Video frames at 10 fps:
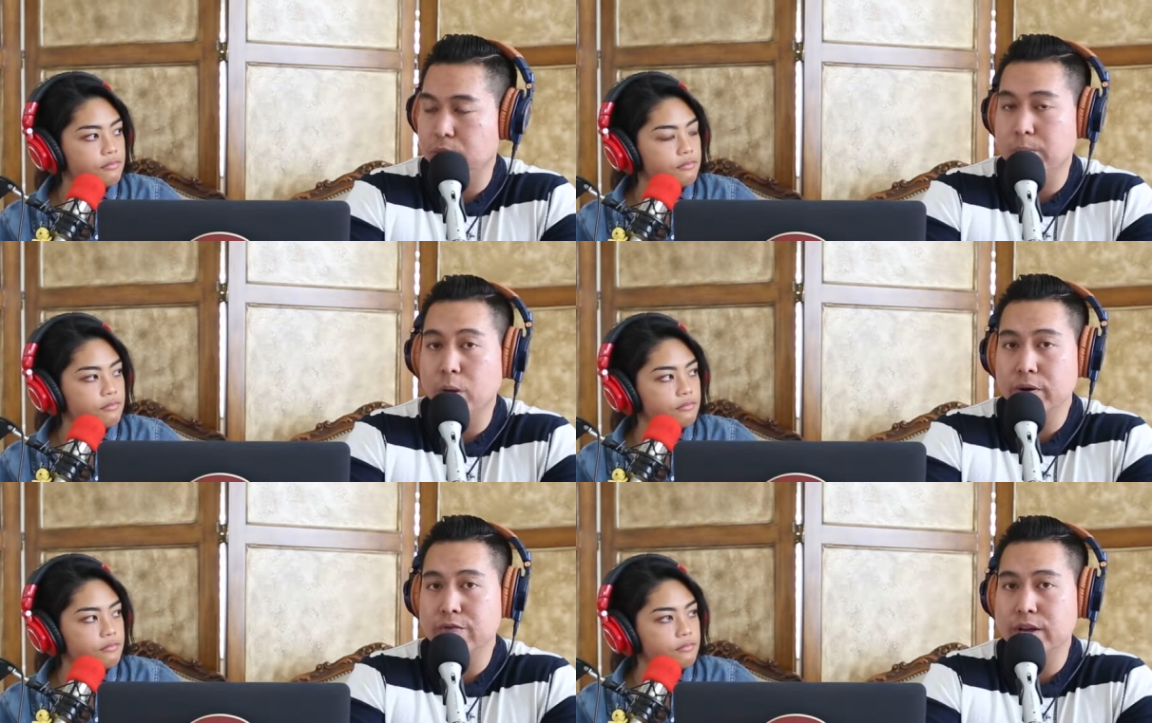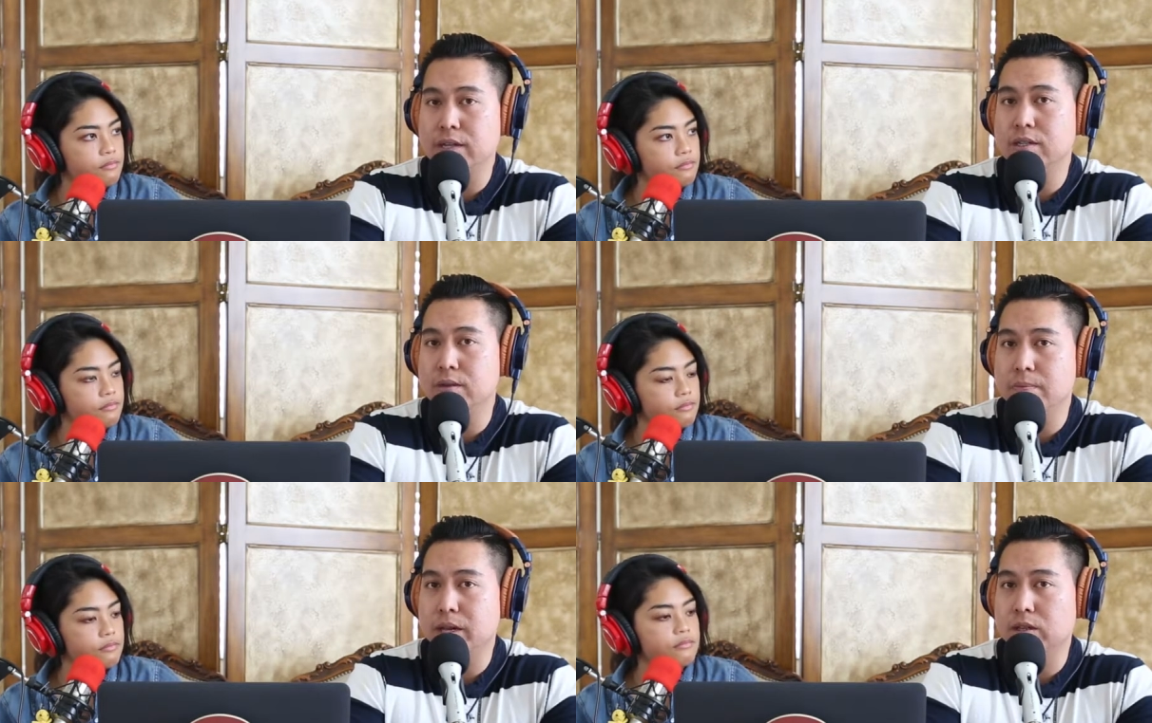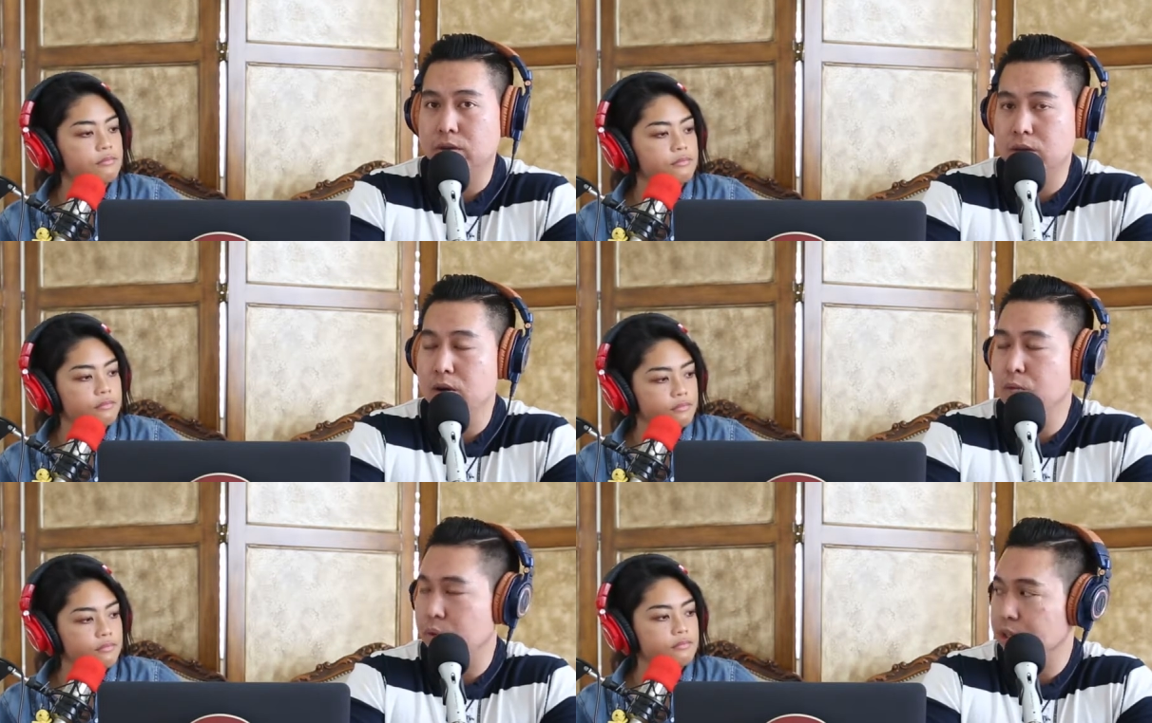Speaker 1: more motivated to make their
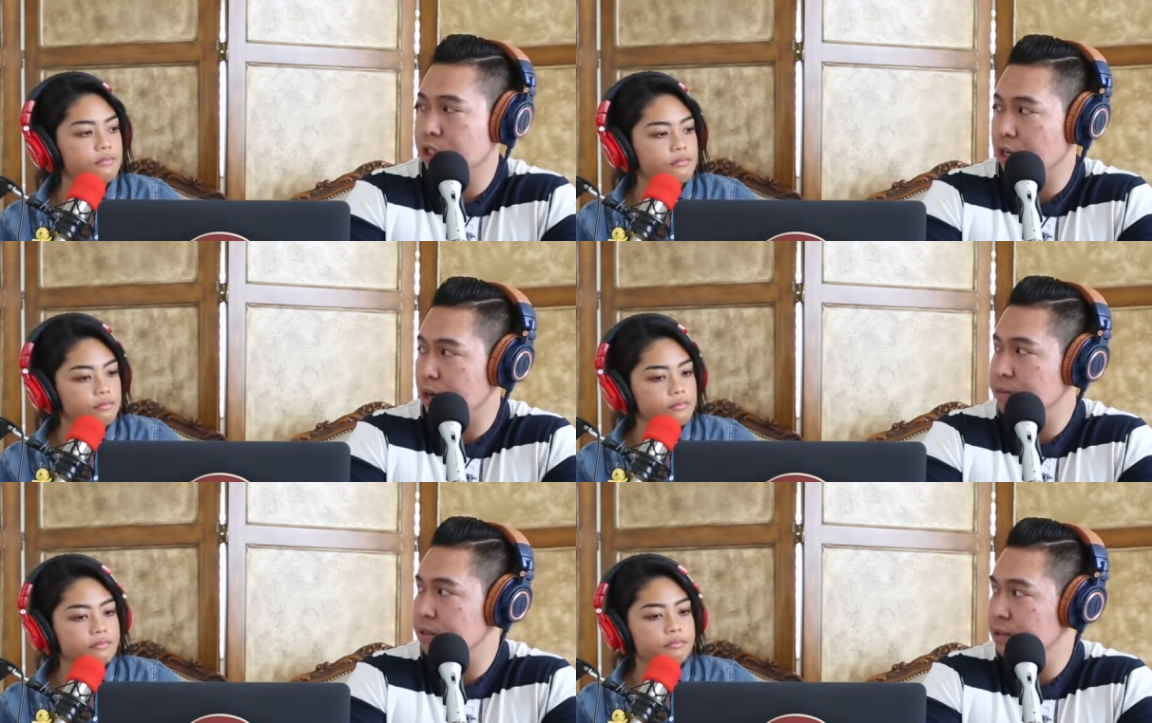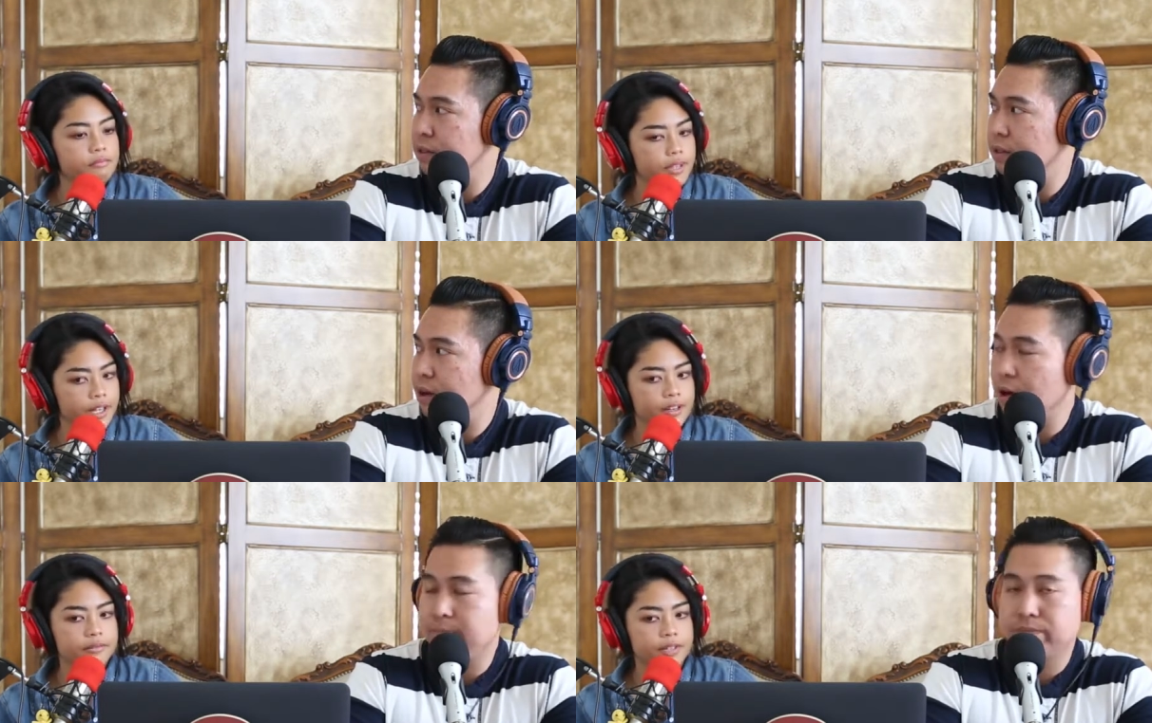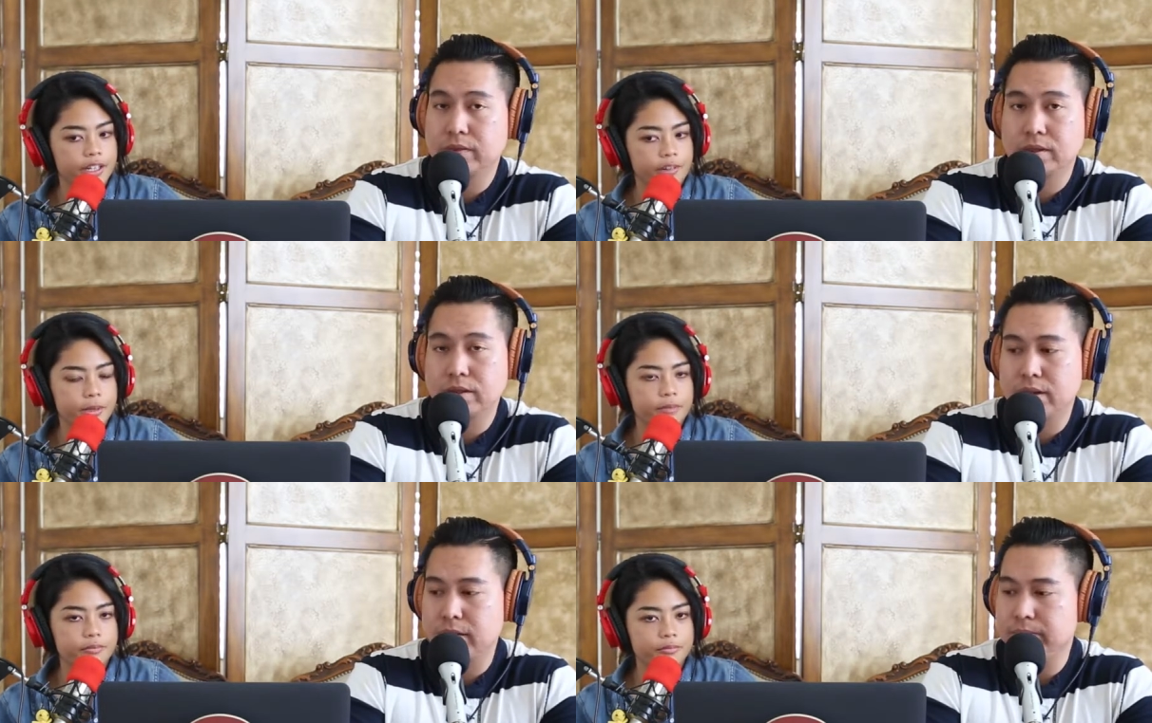own workshops.
Speaker 2: Yeah. And
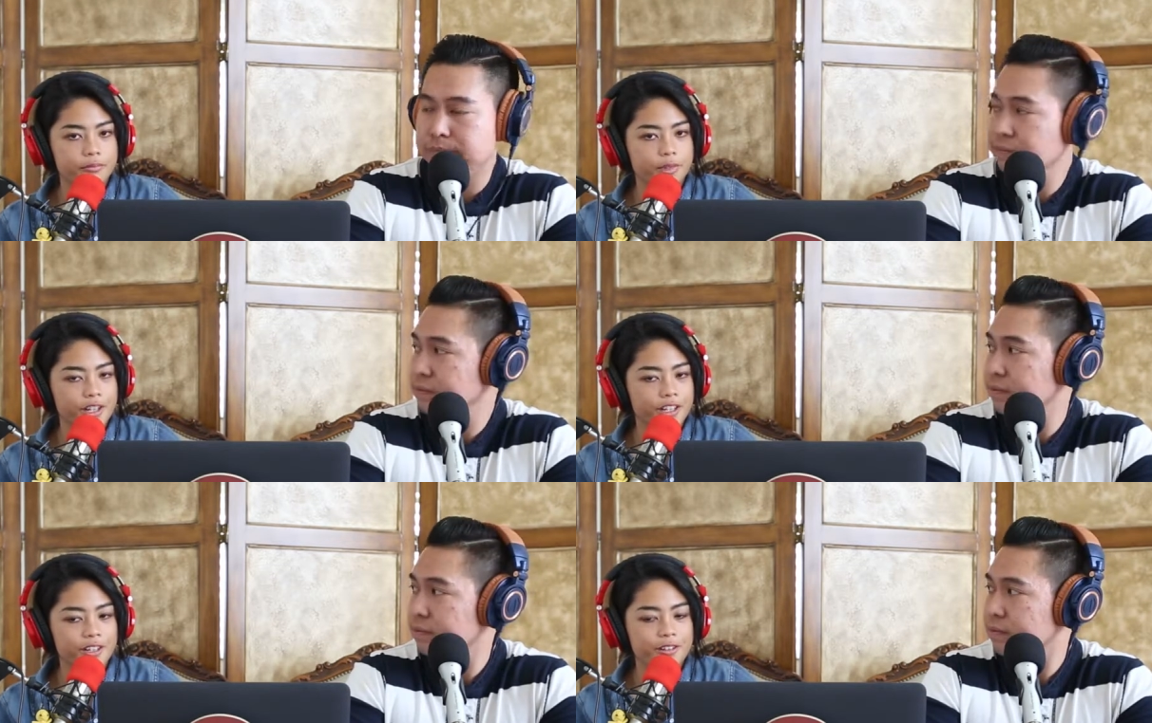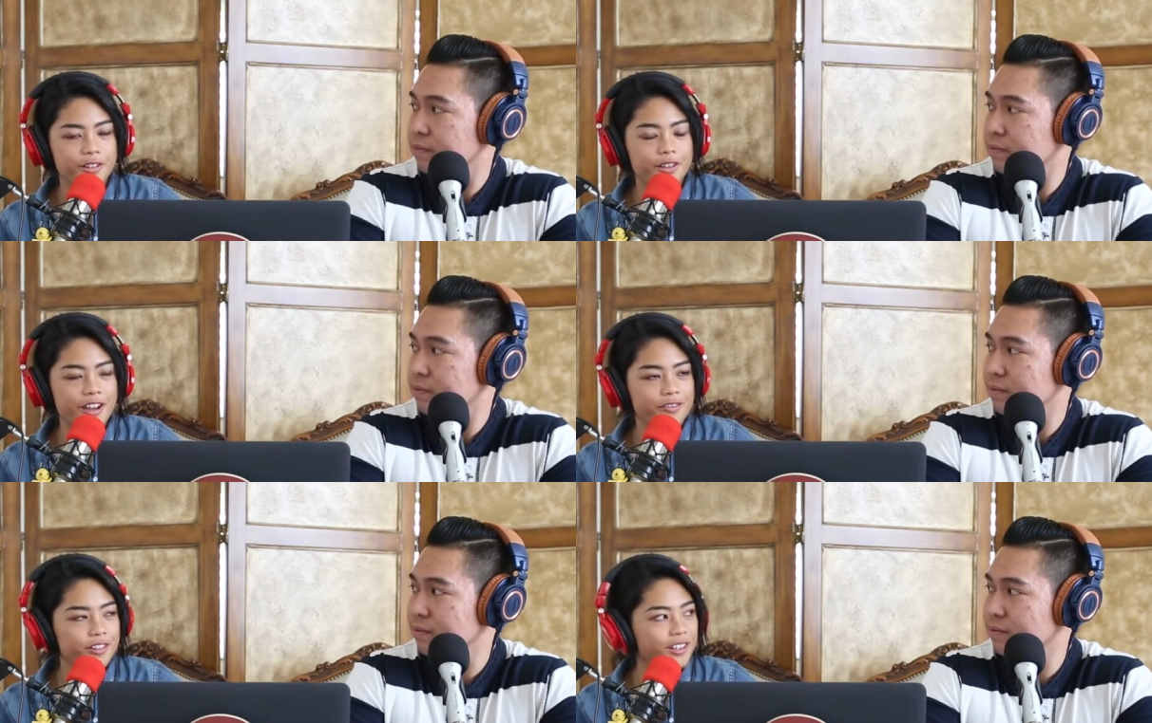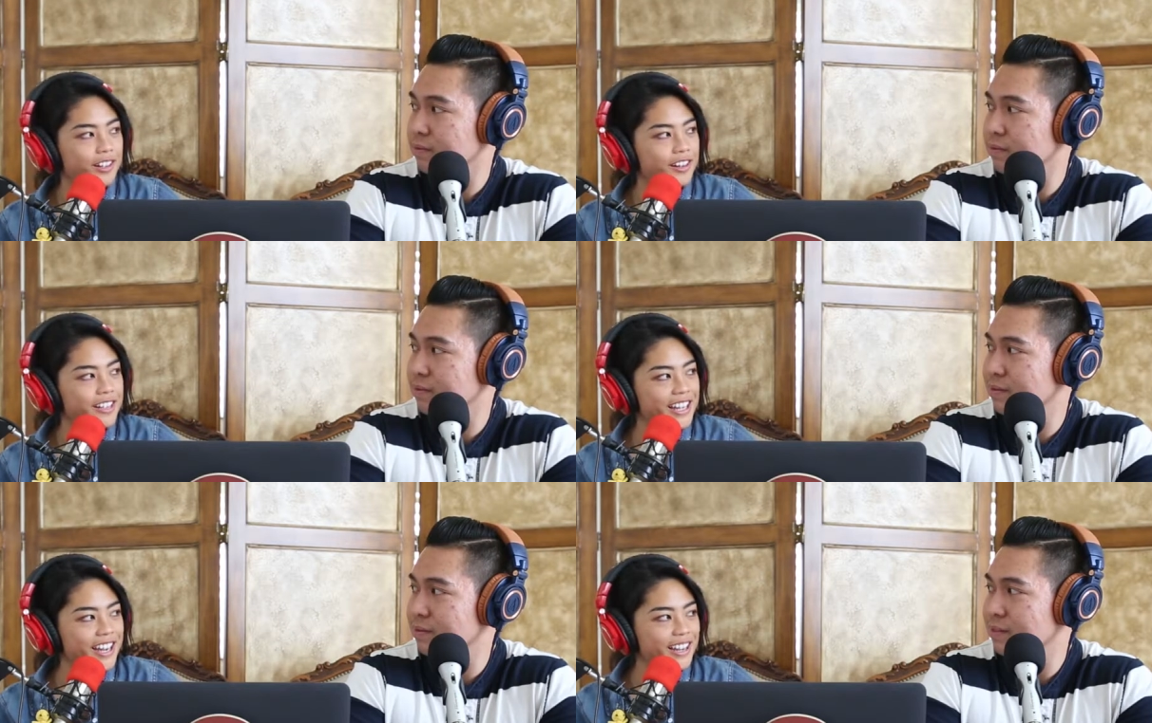I've been yeah. wanting you to do that for a
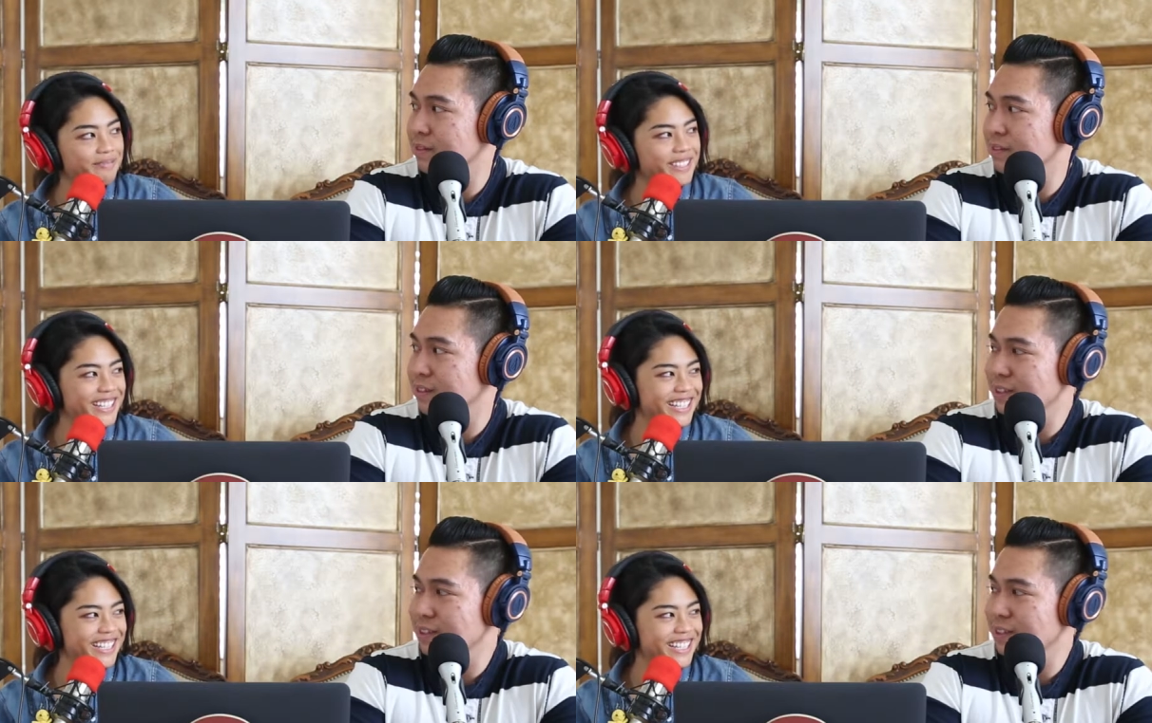long time.